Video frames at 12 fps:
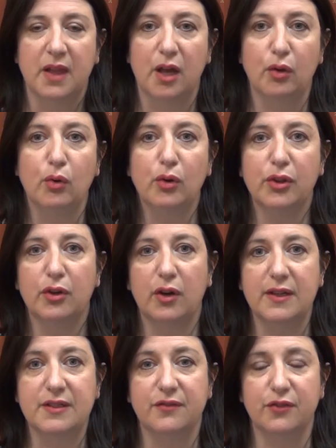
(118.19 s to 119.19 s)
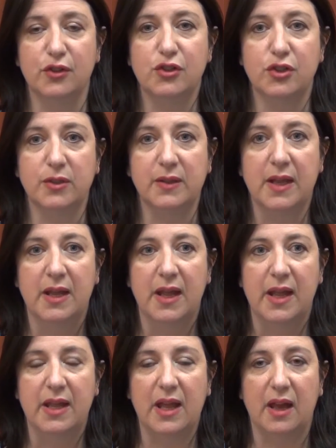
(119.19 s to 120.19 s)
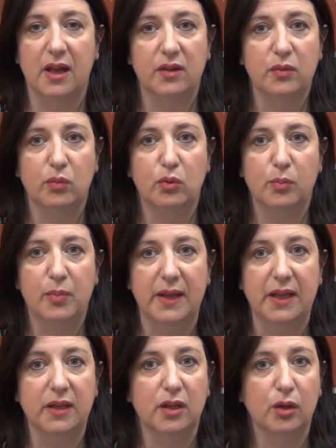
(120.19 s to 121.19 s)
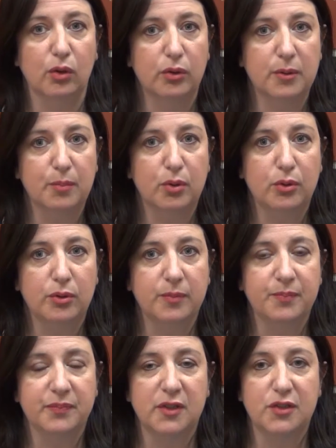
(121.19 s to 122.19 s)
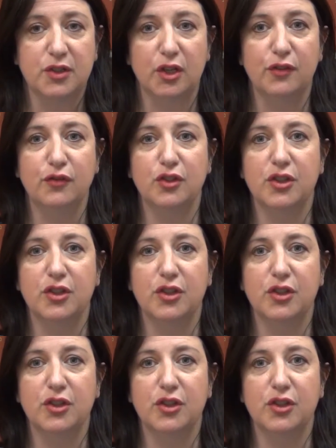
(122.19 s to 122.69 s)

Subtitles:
An authorised version will be in a law report. So if you